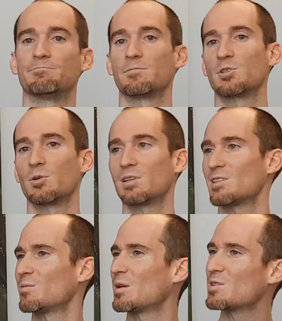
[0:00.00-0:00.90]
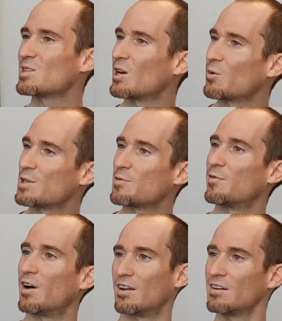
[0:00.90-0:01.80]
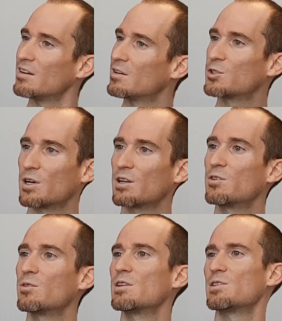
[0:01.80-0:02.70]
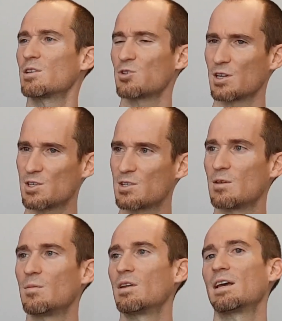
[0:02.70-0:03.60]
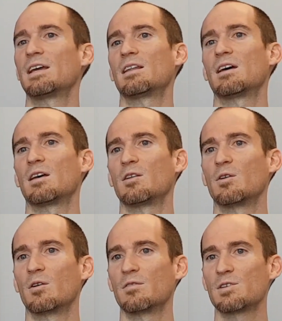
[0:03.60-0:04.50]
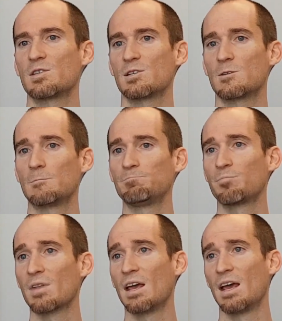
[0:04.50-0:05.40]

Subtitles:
So sometimes it's not always fun to try to do these things, try to stimulate the nervous system.